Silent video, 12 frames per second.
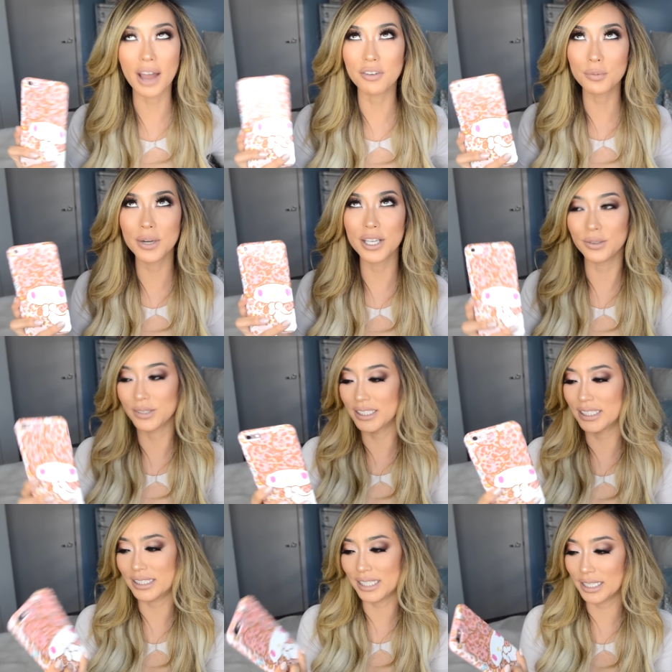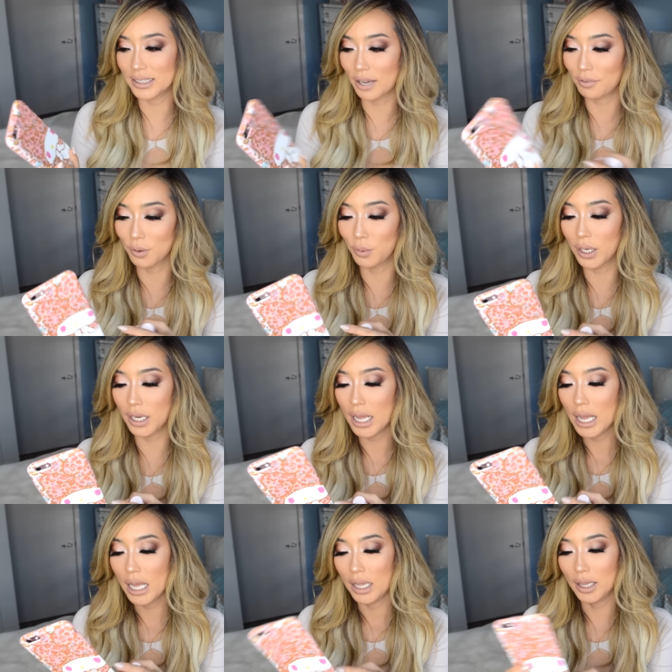Everybody uses the 6. Everyone
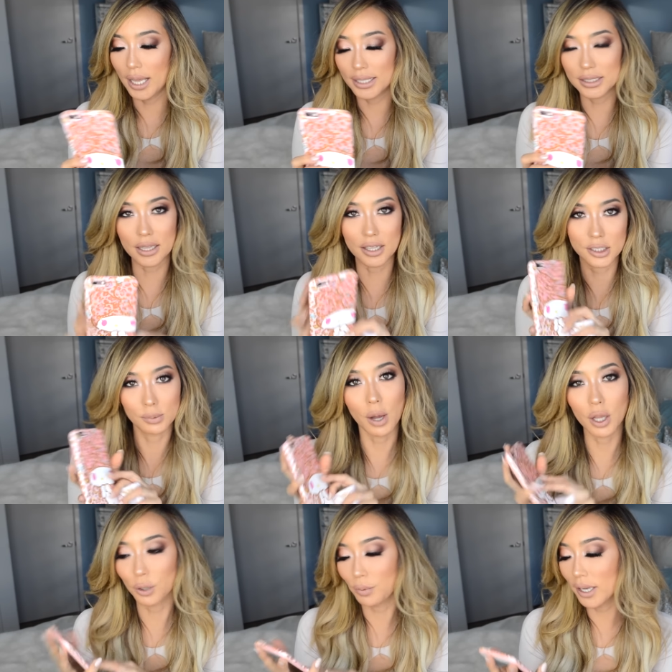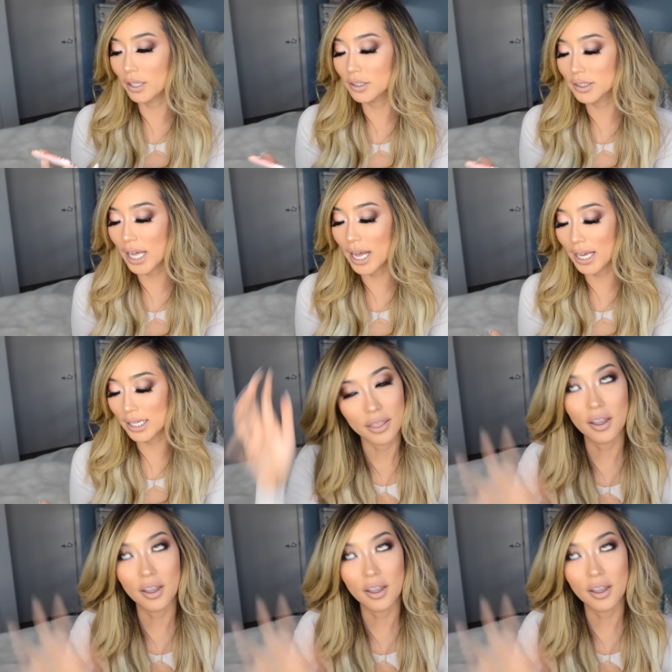likes the smaller regular size.